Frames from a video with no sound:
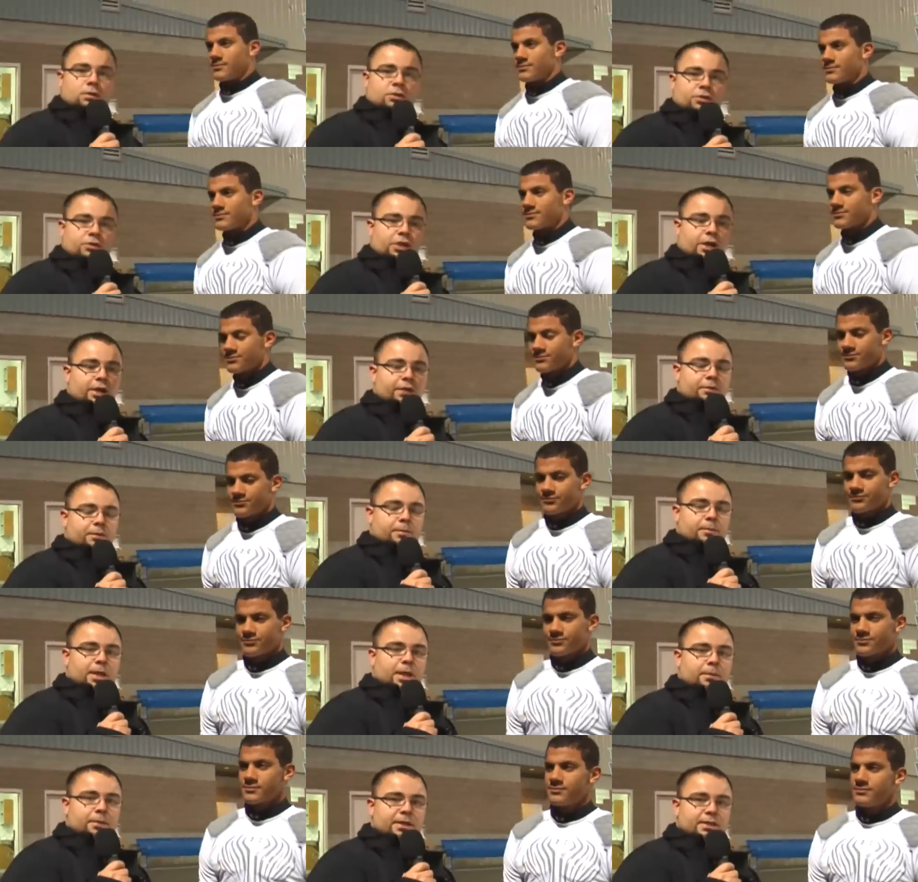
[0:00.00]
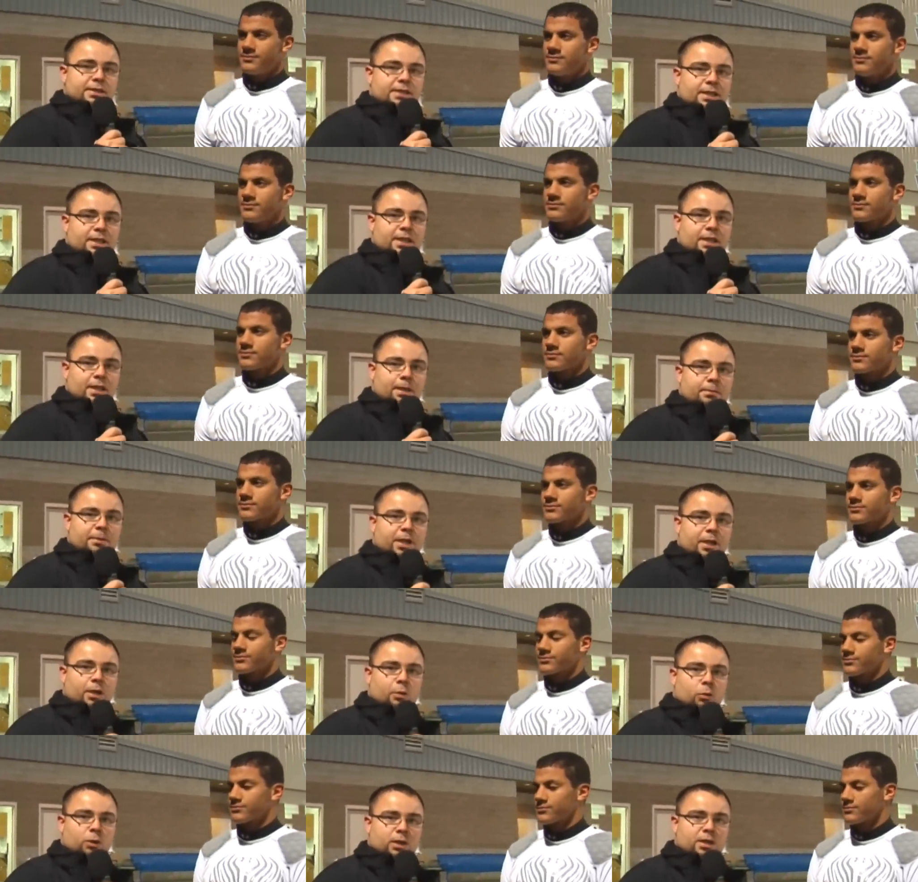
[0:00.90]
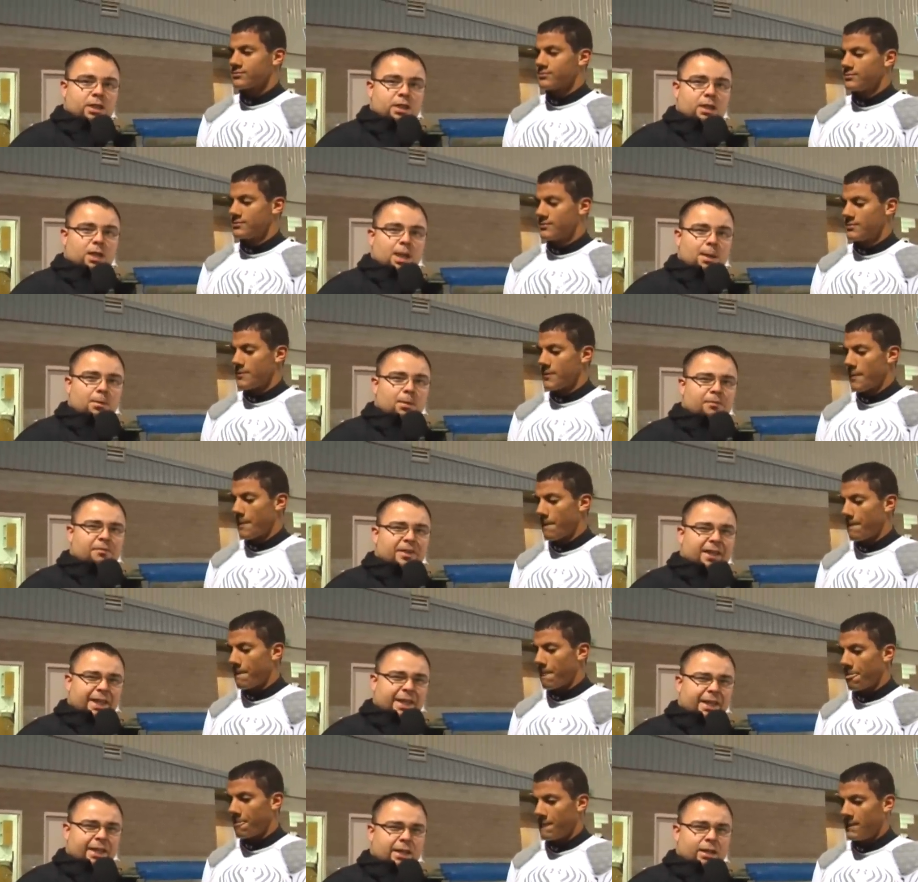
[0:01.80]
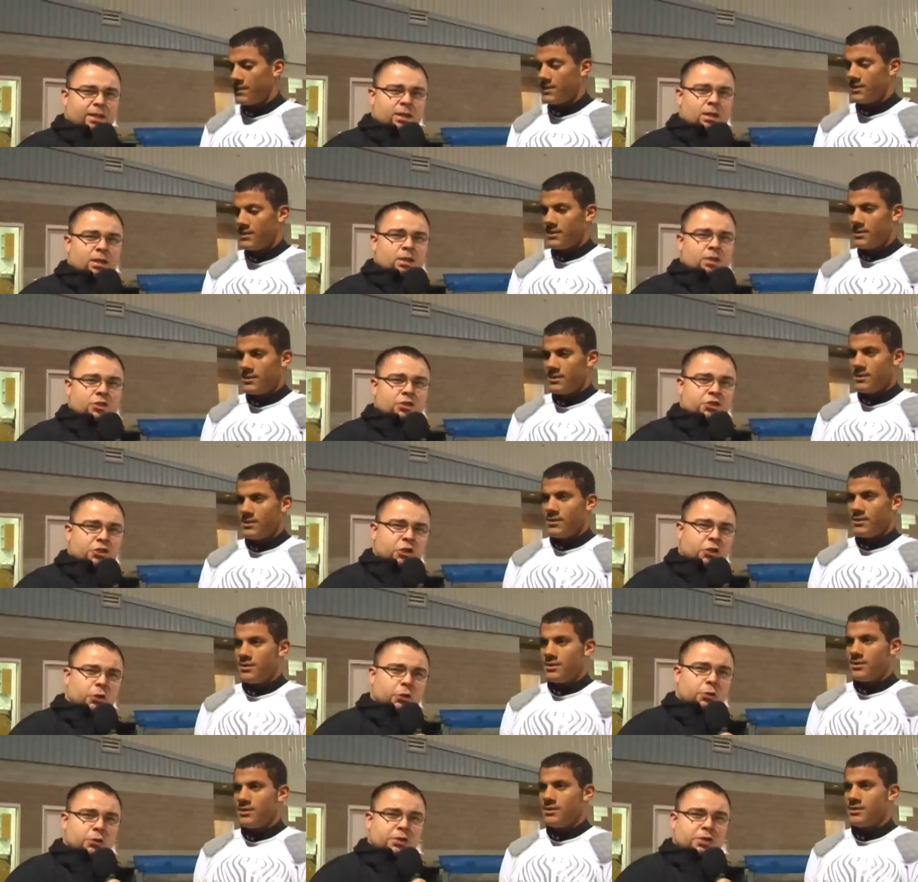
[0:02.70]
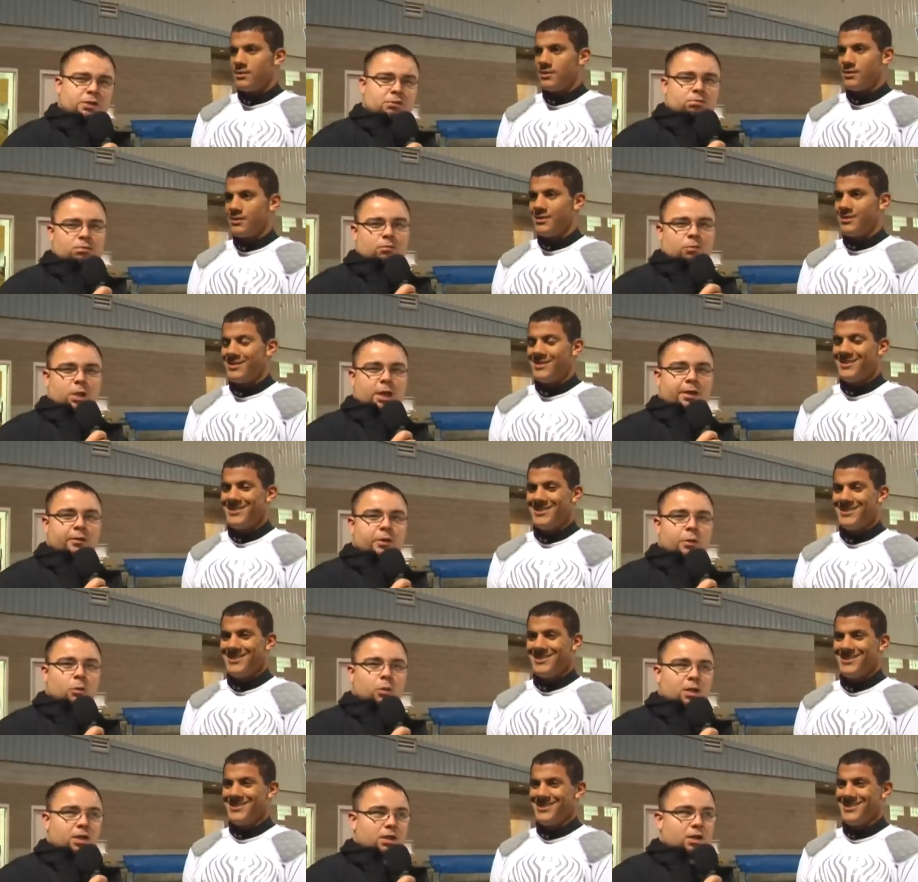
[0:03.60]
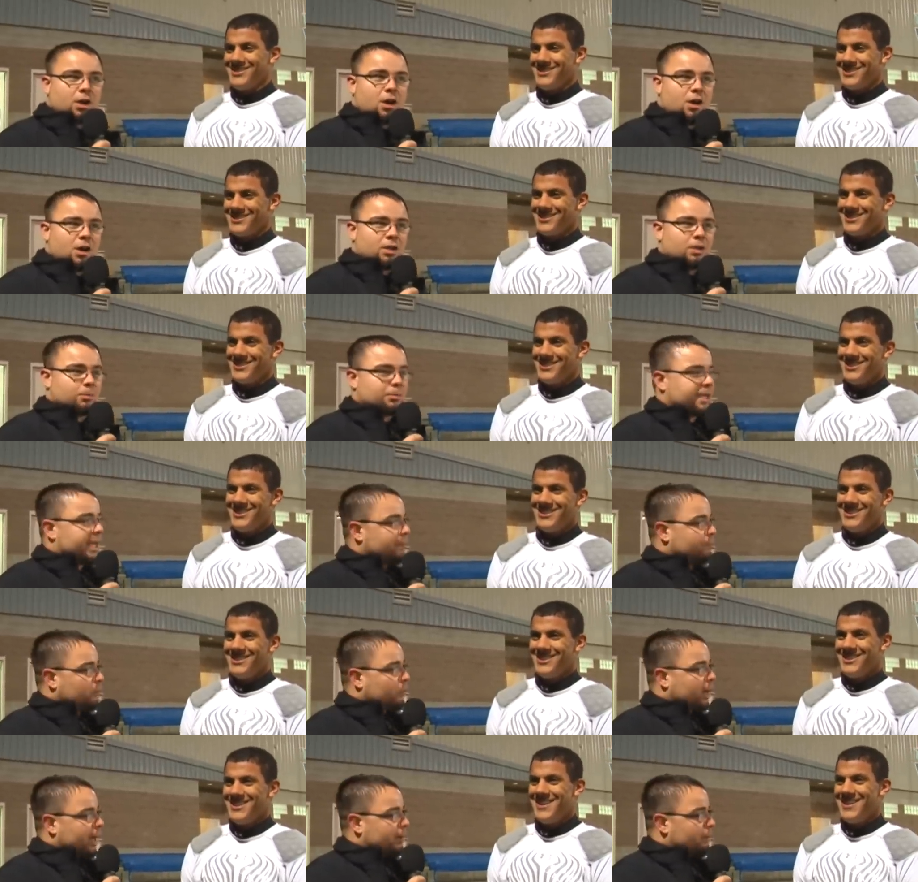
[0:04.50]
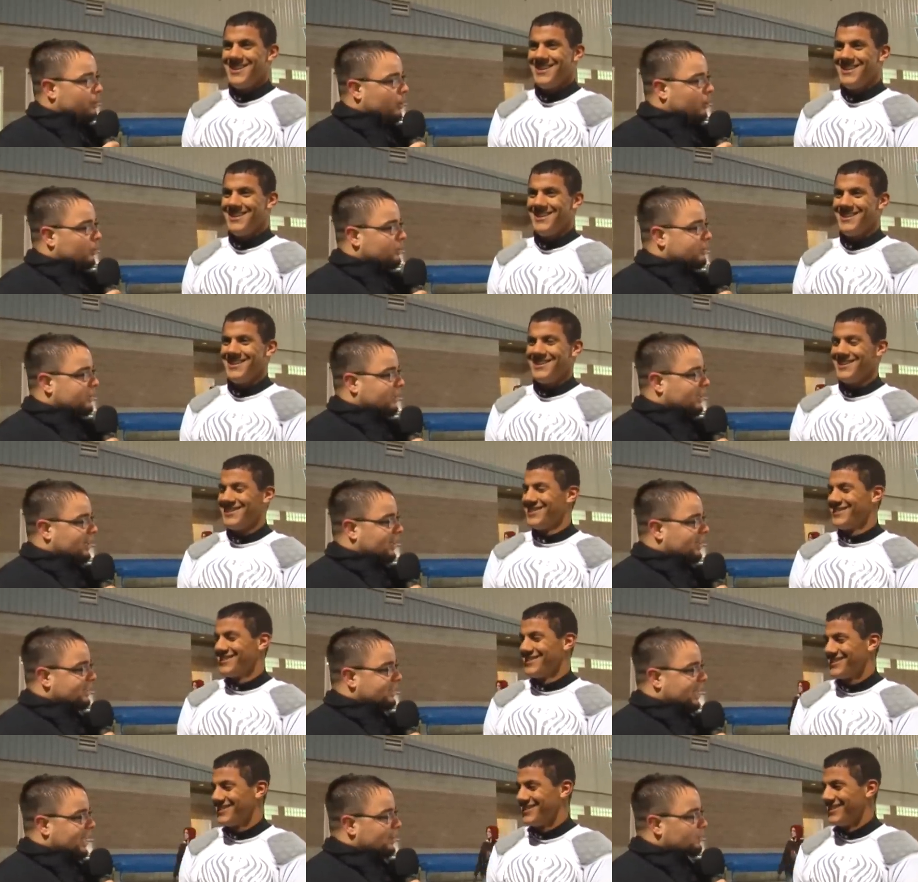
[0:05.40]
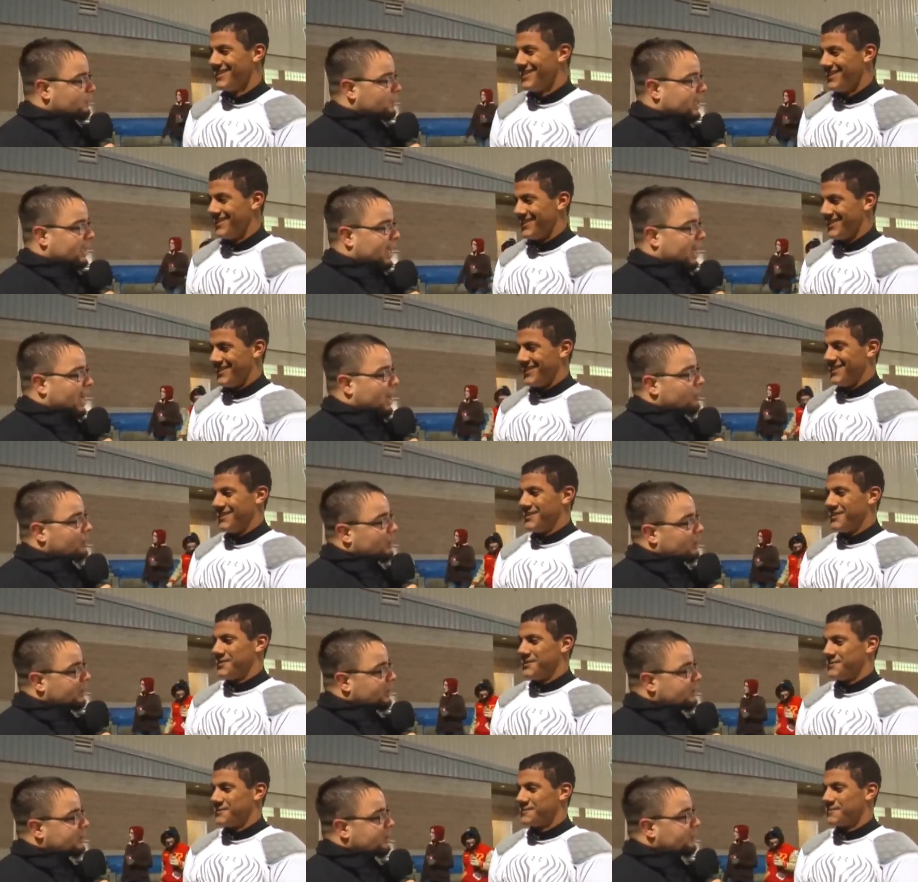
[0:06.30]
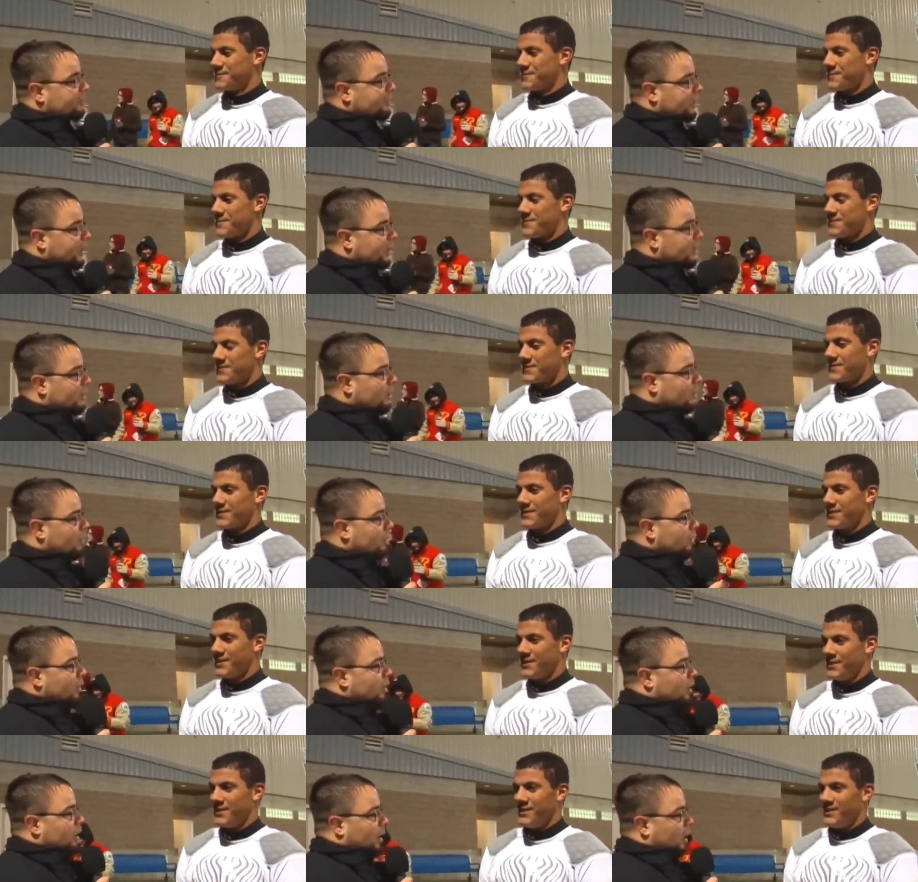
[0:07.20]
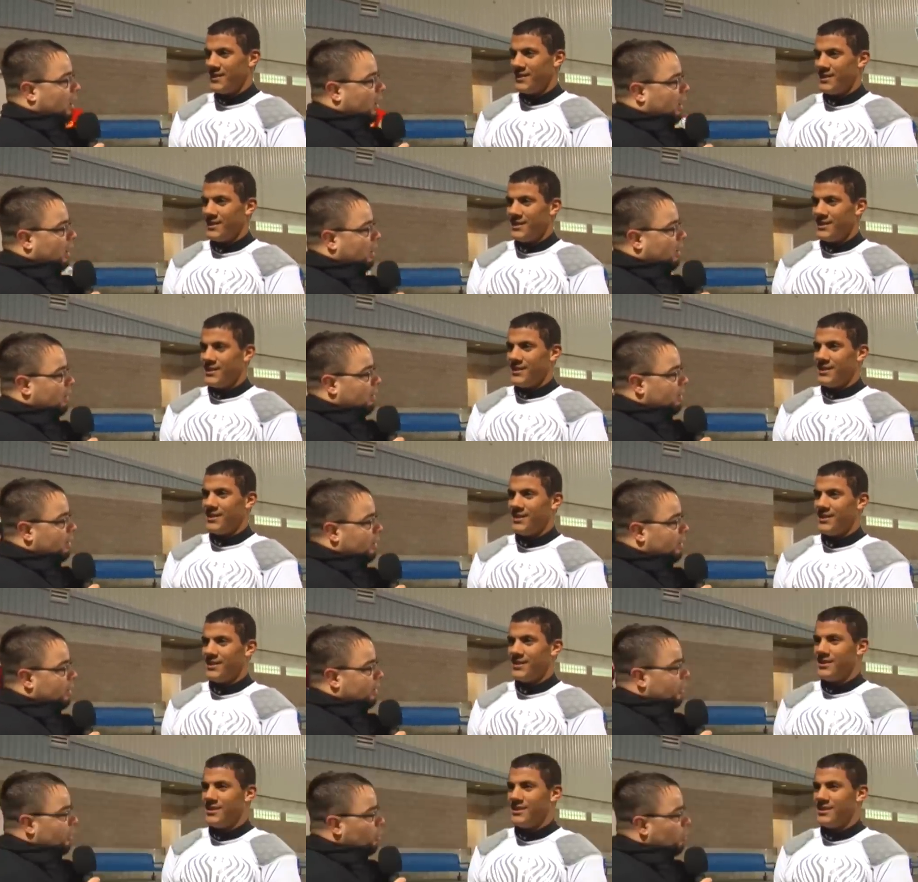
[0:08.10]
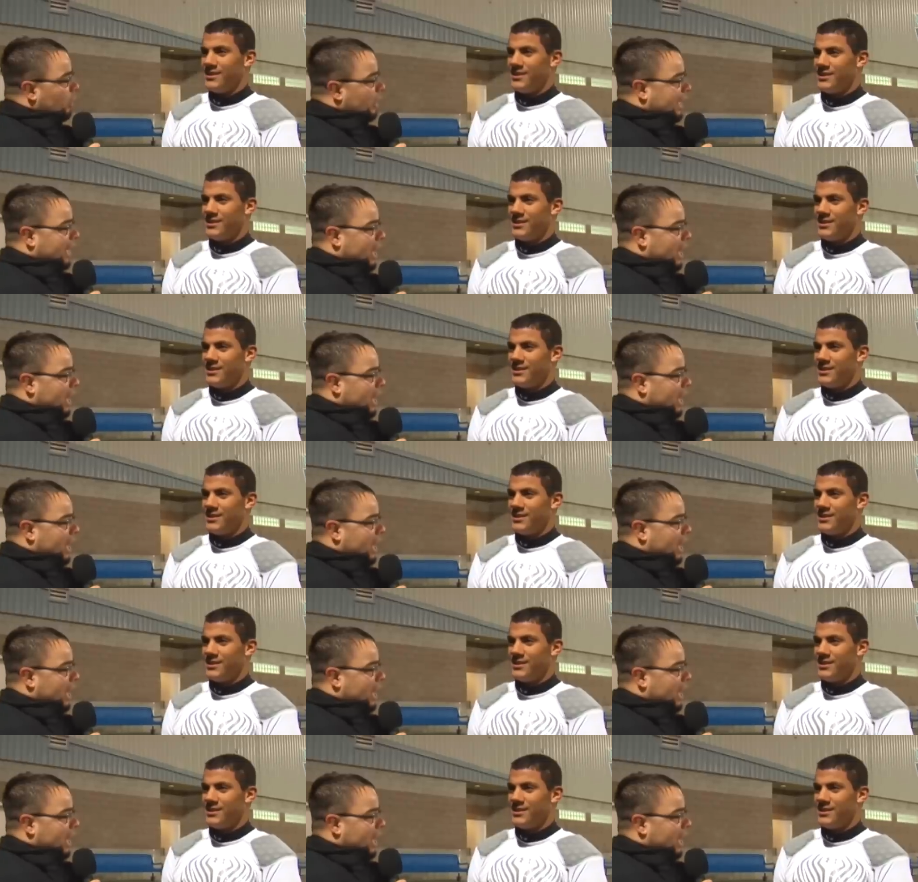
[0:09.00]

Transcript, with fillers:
Speaker 1: Jerry from WSN. I'm here with the Double B Juice, whatever you want to call him, Devven Ramos. Uh, Devven, how good does it feel? Uh, you went